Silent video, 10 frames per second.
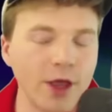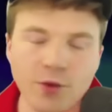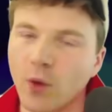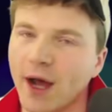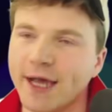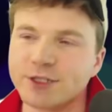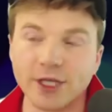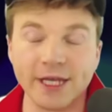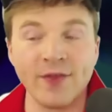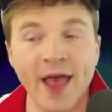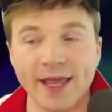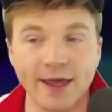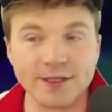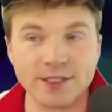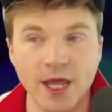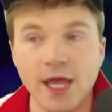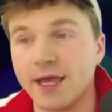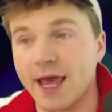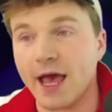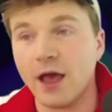otherwise, like in that case,
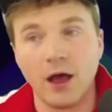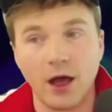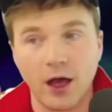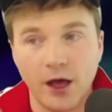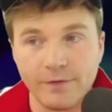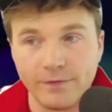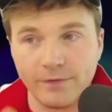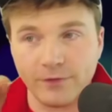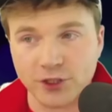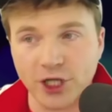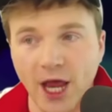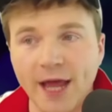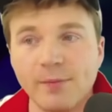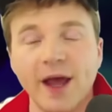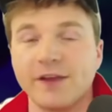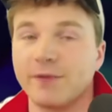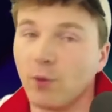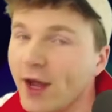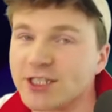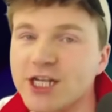yeah, uh, Farshad might have been
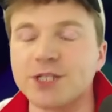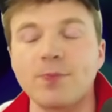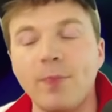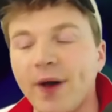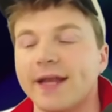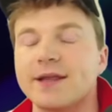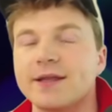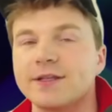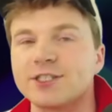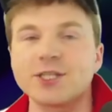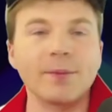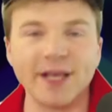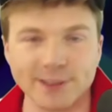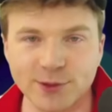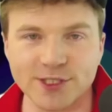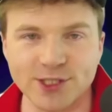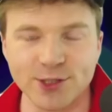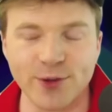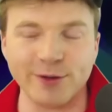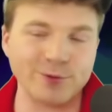watching us, but somebody else was
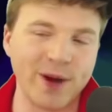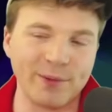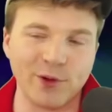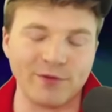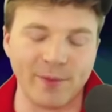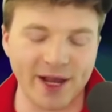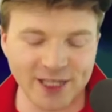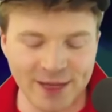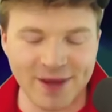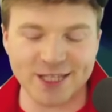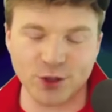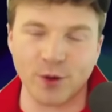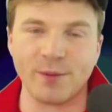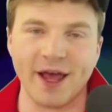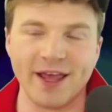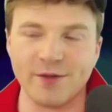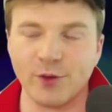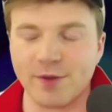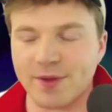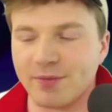too, and it was probably one of my clanmates or one of my
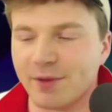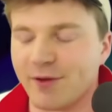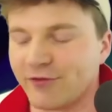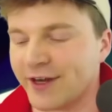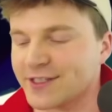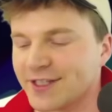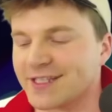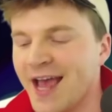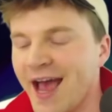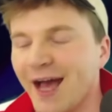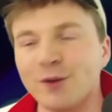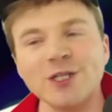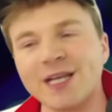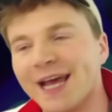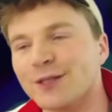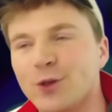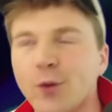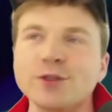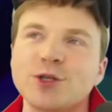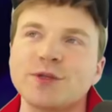one of people on my friends list. I wish it kind of
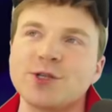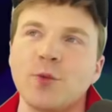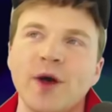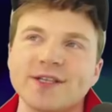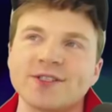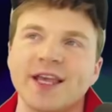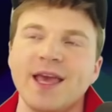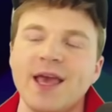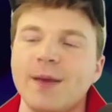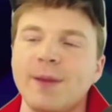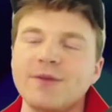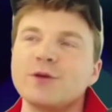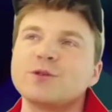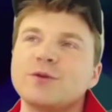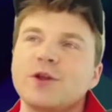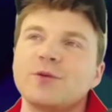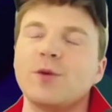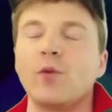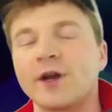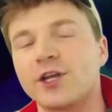told you which it was. Like maybe there was, there'd be
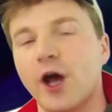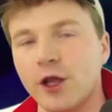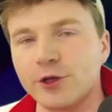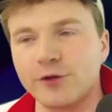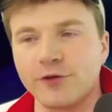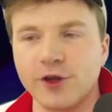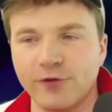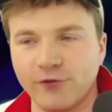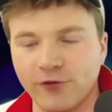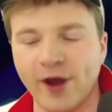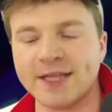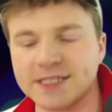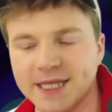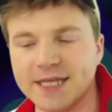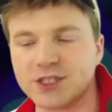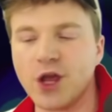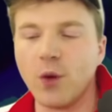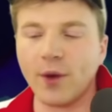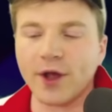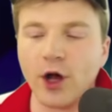one color for your friends list,
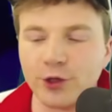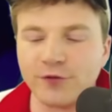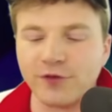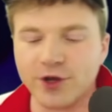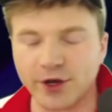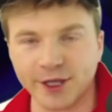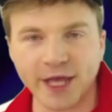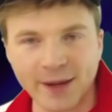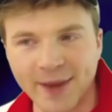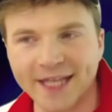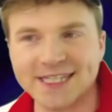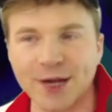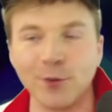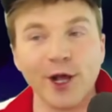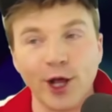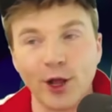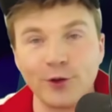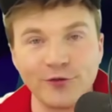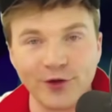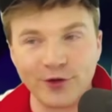one color for your clanmates, and one
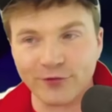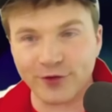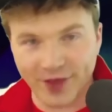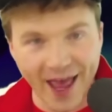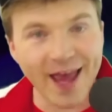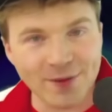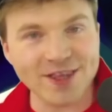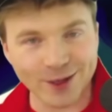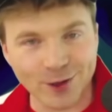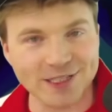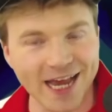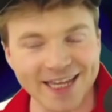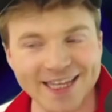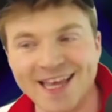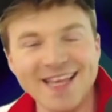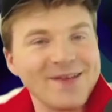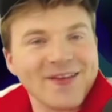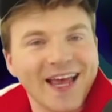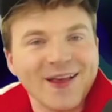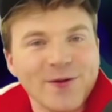color for for the enemy that you're attacking. That'd
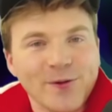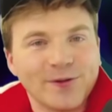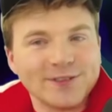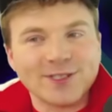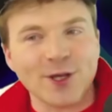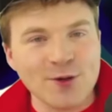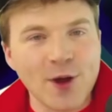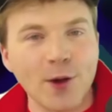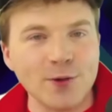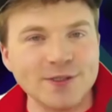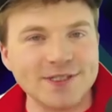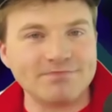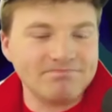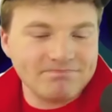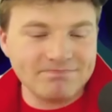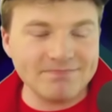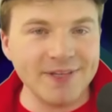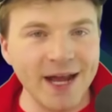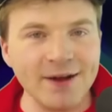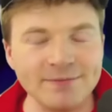be kind of cool, just so you know who's
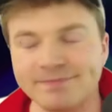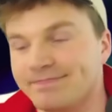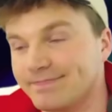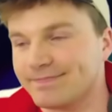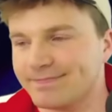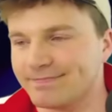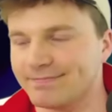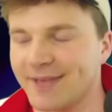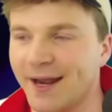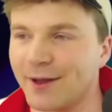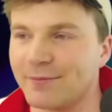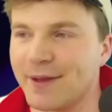you know? I don't know.